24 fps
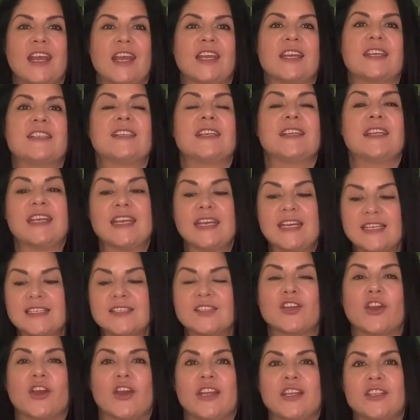because it
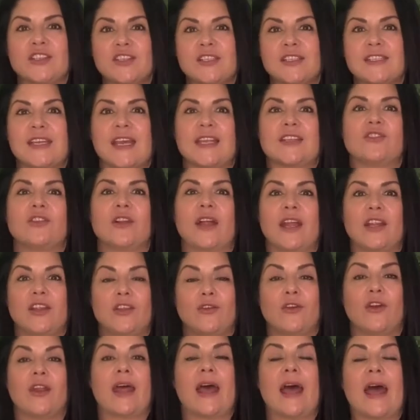is going to settle and
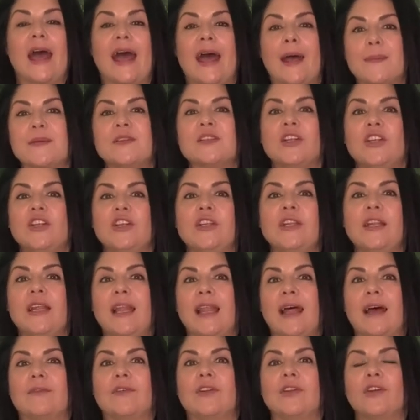you're going to absolutely
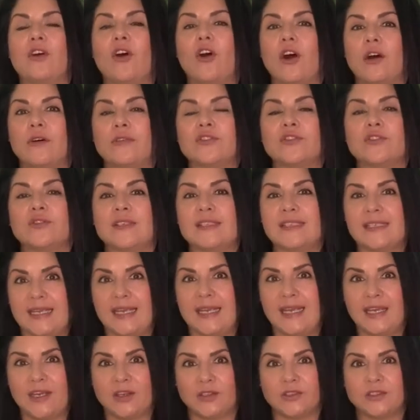love it after it's
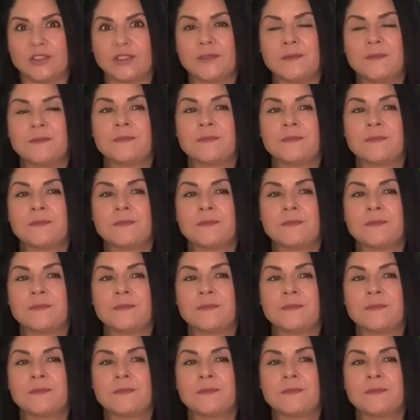healed.